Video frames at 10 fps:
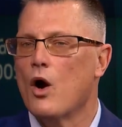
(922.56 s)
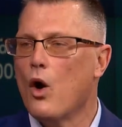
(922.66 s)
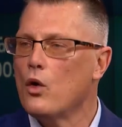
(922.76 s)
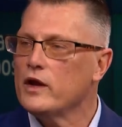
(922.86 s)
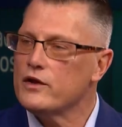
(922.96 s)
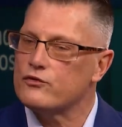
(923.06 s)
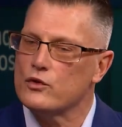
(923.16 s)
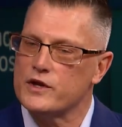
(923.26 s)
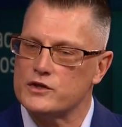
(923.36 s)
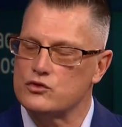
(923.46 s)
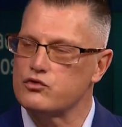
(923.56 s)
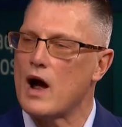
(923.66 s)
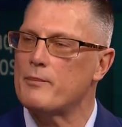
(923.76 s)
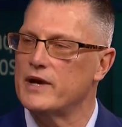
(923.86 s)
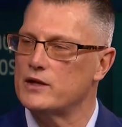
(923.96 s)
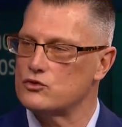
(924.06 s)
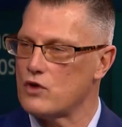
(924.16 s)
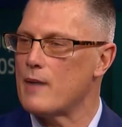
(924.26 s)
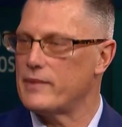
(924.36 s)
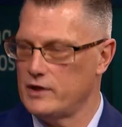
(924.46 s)
Only through this drag in,
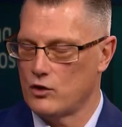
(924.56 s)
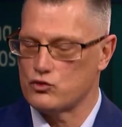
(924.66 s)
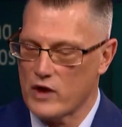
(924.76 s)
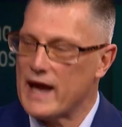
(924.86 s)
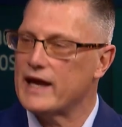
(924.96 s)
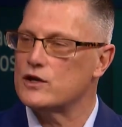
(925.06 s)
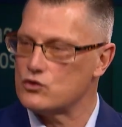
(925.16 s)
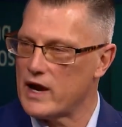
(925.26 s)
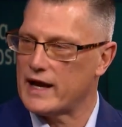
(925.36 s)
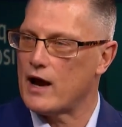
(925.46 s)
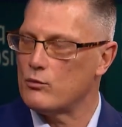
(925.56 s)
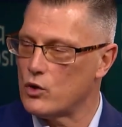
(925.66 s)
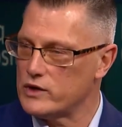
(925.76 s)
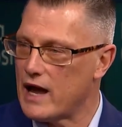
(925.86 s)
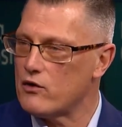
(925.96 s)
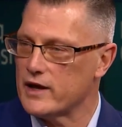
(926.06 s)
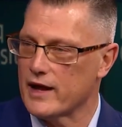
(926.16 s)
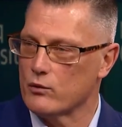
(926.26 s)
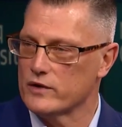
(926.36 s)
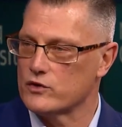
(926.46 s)
drag out modality
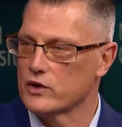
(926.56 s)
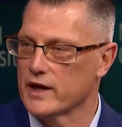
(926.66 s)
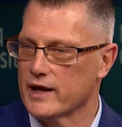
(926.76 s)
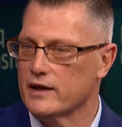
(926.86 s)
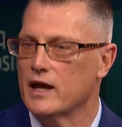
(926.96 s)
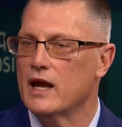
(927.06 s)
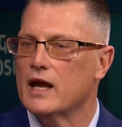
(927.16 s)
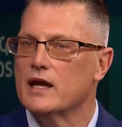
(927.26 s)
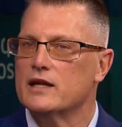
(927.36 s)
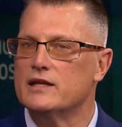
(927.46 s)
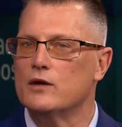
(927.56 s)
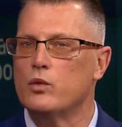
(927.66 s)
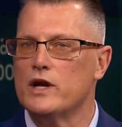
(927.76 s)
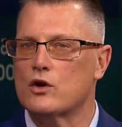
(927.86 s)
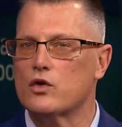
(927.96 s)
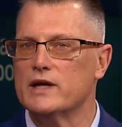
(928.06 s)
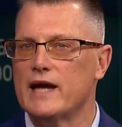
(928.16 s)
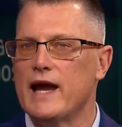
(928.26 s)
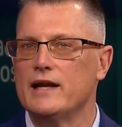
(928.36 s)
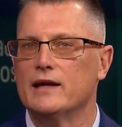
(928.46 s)
that we've created did we
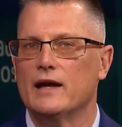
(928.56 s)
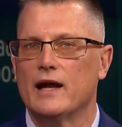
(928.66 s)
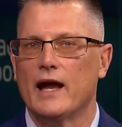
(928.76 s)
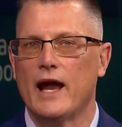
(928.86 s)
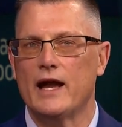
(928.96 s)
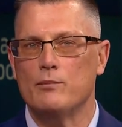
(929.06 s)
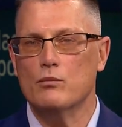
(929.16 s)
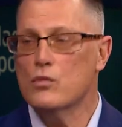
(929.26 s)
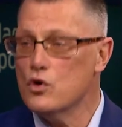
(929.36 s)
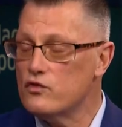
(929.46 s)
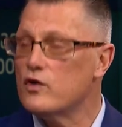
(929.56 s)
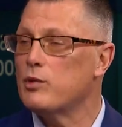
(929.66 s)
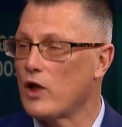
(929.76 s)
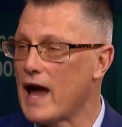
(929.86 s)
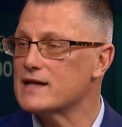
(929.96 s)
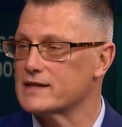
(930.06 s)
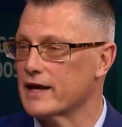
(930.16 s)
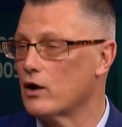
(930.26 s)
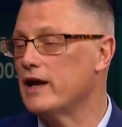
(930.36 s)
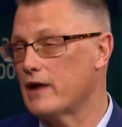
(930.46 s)
create a movable
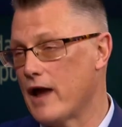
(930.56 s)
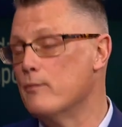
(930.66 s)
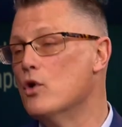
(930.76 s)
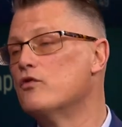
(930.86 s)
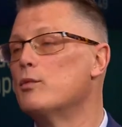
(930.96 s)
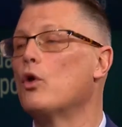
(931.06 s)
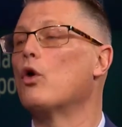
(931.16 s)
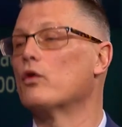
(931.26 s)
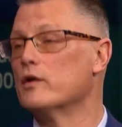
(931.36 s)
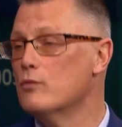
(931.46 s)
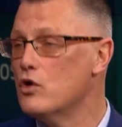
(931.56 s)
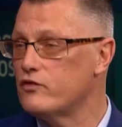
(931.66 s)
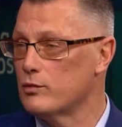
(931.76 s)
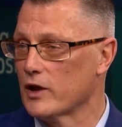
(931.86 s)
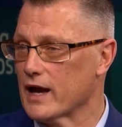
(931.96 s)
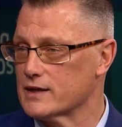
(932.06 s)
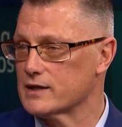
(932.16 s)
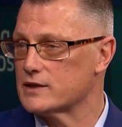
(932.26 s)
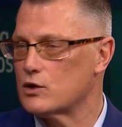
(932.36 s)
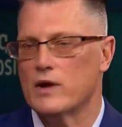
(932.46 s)
asset, a movable or removable
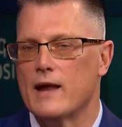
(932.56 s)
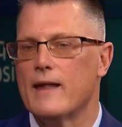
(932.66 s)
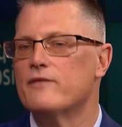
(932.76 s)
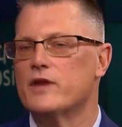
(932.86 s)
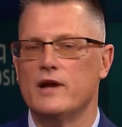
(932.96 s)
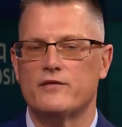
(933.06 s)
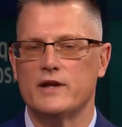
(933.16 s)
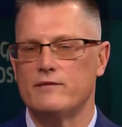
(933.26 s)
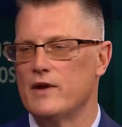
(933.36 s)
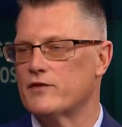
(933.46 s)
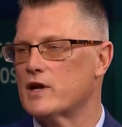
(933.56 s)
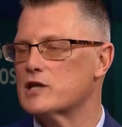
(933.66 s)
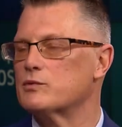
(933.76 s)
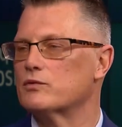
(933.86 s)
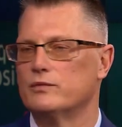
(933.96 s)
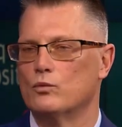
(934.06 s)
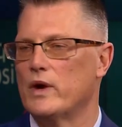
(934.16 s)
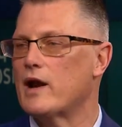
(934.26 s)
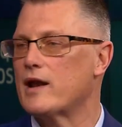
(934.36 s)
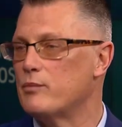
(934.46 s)
asset. So if the customer
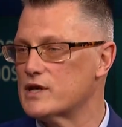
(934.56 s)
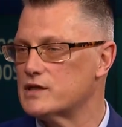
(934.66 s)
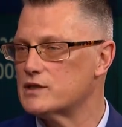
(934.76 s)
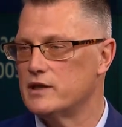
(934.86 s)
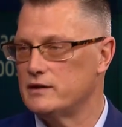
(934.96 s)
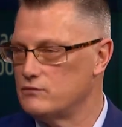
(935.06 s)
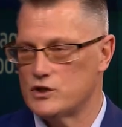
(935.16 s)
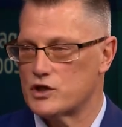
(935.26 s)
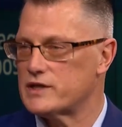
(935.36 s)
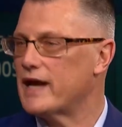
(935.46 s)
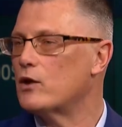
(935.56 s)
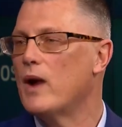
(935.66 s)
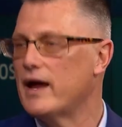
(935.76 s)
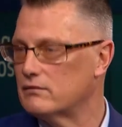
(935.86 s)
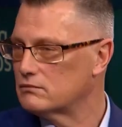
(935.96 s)
went out of business, you just take it away.